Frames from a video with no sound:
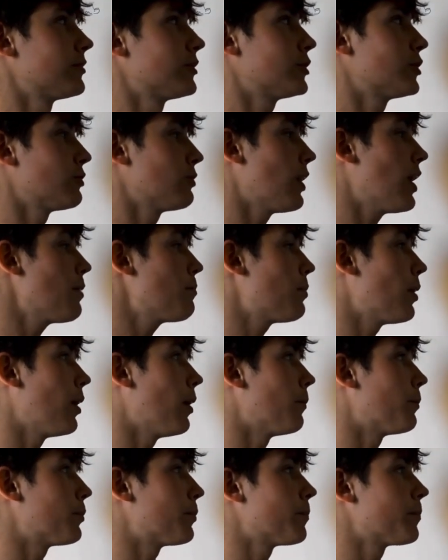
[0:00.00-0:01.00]
To wrap
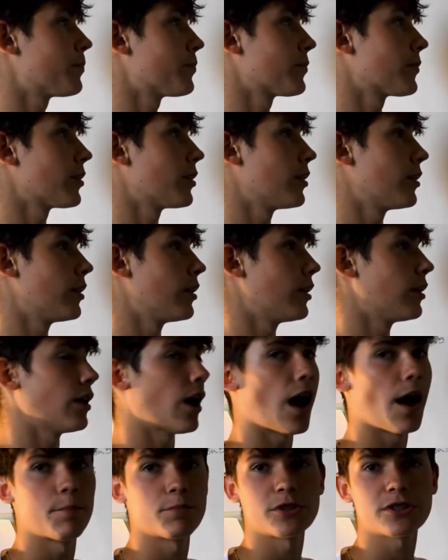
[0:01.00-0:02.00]
up,
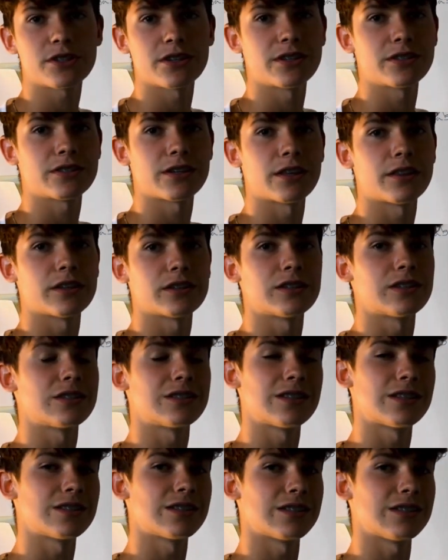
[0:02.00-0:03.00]
I'm just going to say that
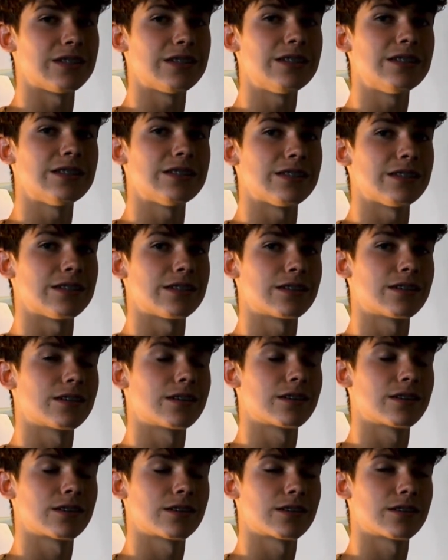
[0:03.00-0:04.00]
this isn't easy.
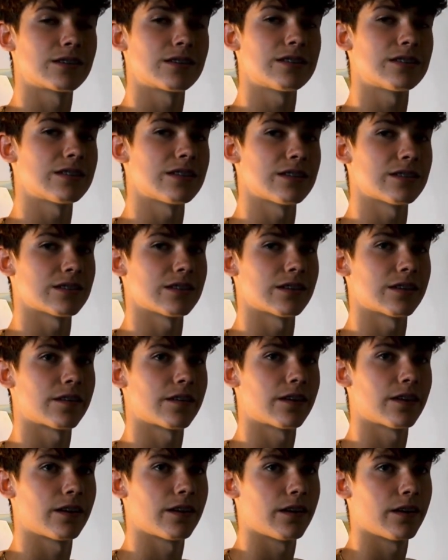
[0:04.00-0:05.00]
This isn't.
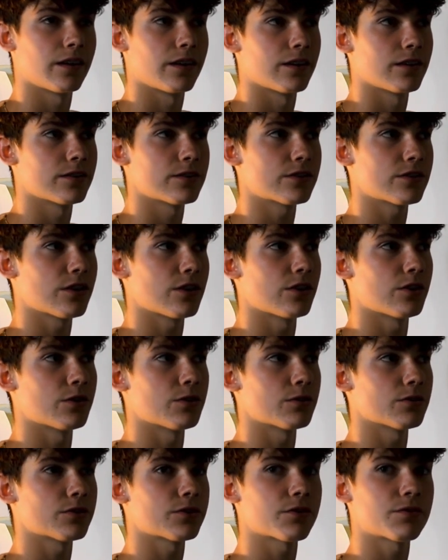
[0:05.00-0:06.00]

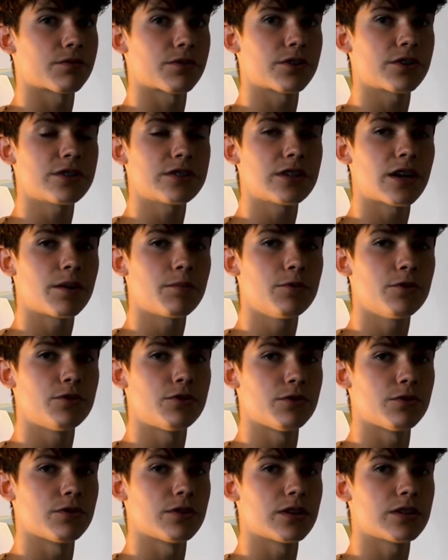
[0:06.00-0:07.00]
So, the first time you
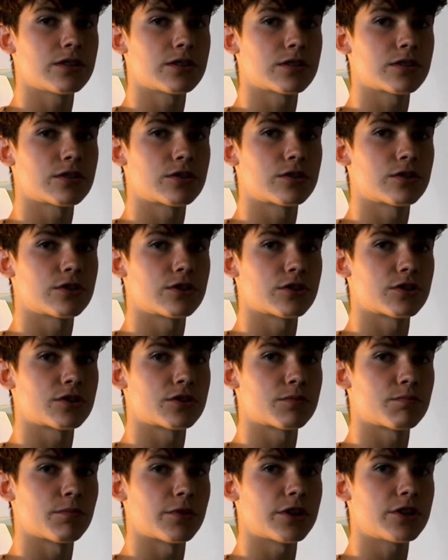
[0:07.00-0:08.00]
do this,
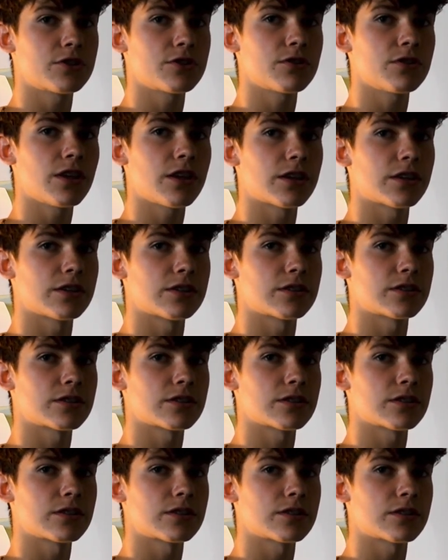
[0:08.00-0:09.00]
just make sure that
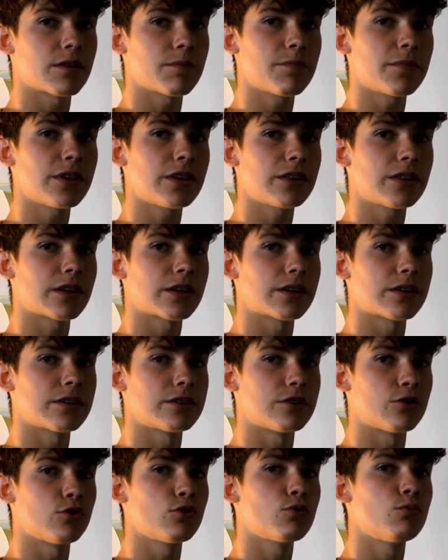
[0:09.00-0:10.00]
it's, it's something
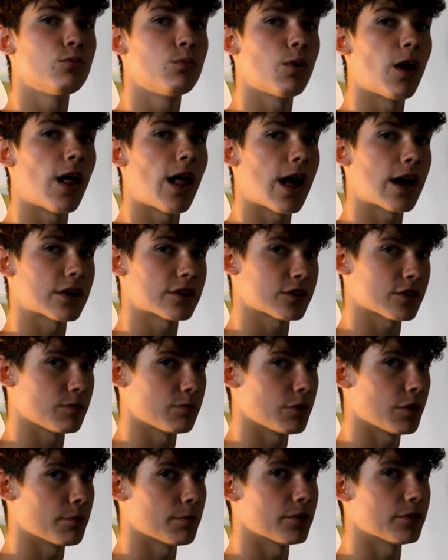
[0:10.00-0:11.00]
that you will actually
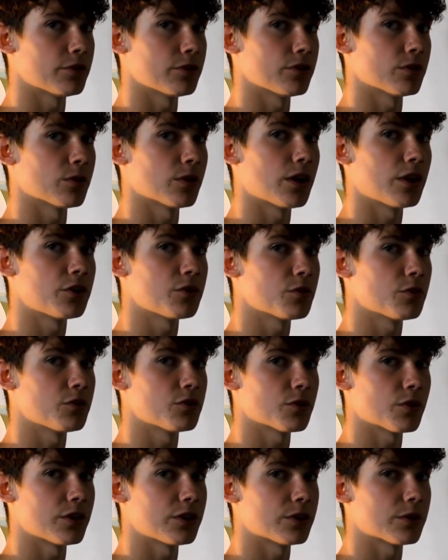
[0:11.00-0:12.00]
be able to do and you
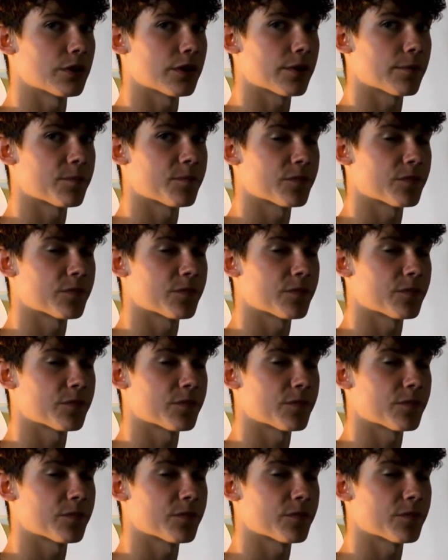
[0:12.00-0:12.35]
enjoy doing.